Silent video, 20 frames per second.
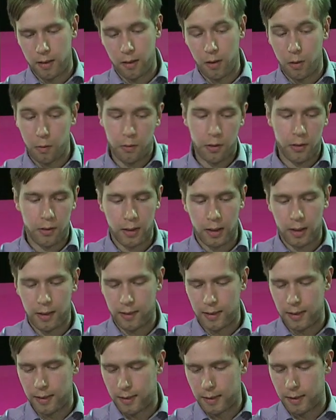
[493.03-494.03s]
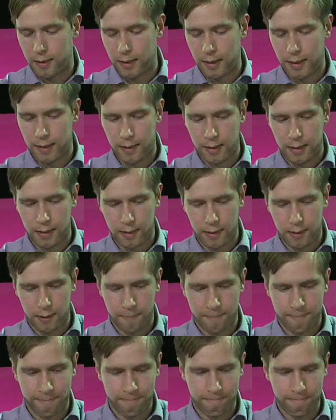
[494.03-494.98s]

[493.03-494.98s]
no physical existent assets.